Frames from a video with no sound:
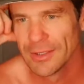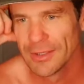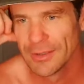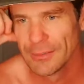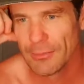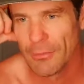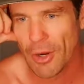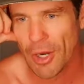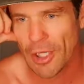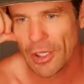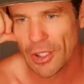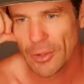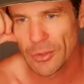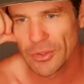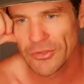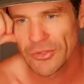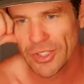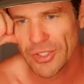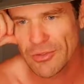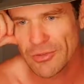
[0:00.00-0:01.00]
Milo,
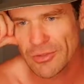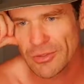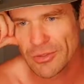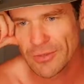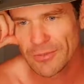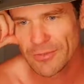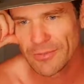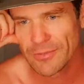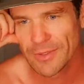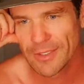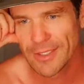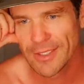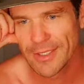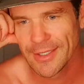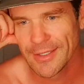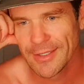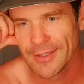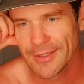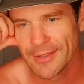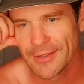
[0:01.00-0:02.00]
etc.
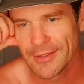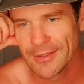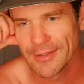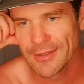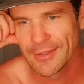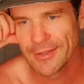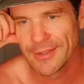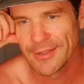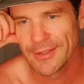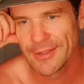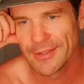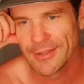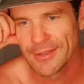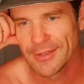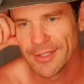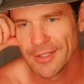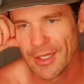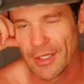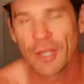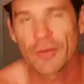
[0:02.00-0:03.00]
And you know,
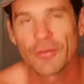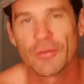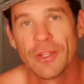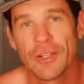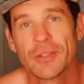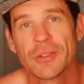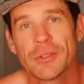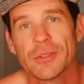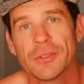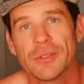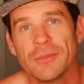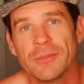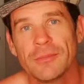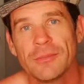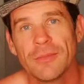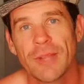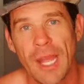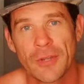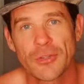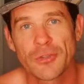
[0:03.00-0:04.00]
I like feeling good
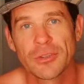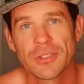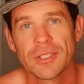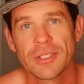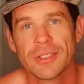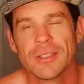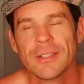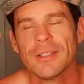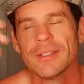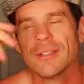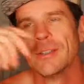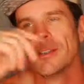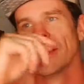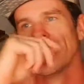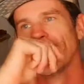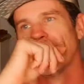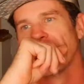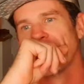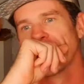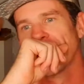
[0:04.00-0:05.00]
naturally.
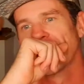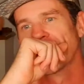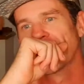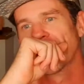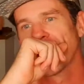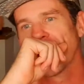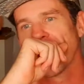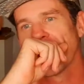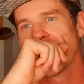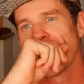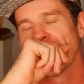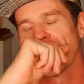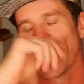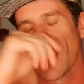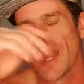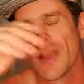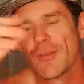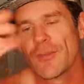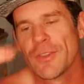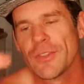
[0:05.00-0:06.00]
And so anyway, you
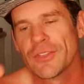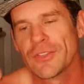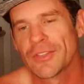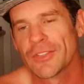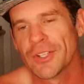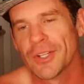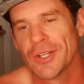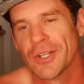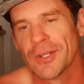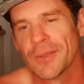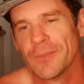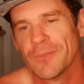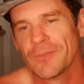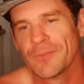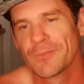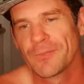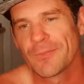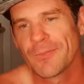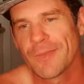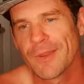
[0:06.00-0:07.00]
have this
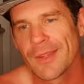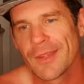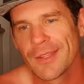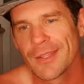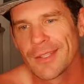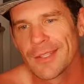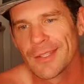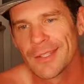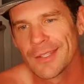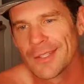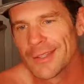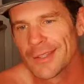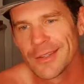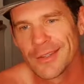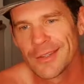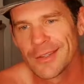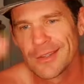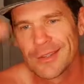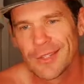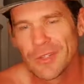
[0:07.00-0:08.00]

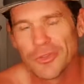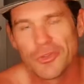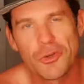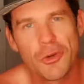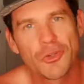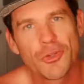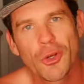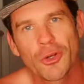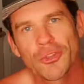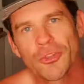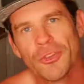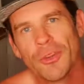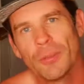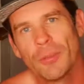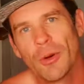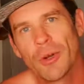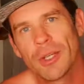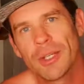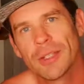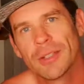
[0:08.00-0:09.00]
this neurotoxin in the
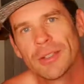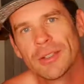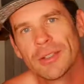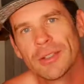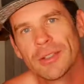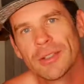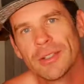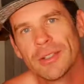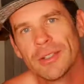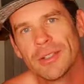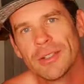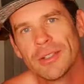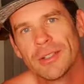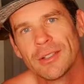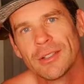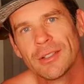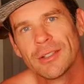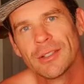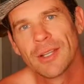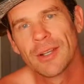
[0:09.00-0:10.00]
body, you know,
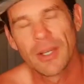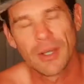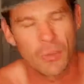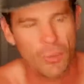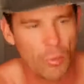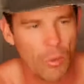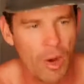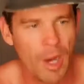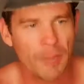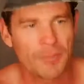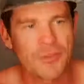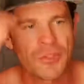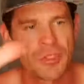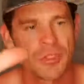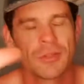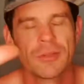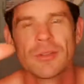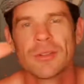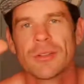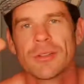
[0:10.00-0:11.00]
and it wipes your
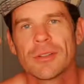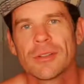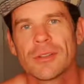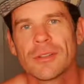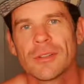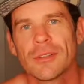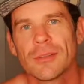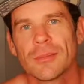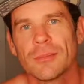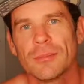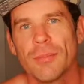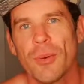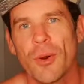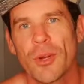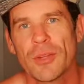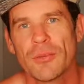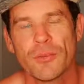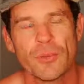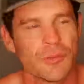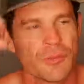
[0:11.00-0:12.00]
body
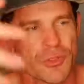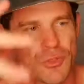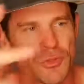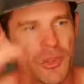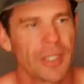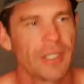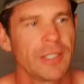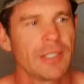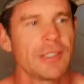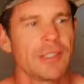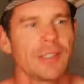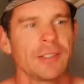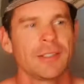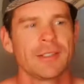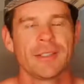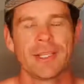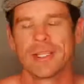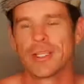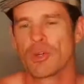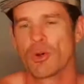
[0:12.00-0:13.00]
full of adrenaline,
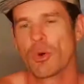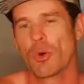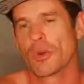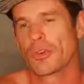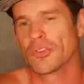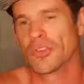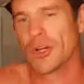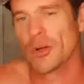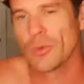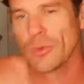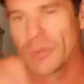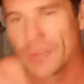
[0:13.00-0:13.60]
and your cortisol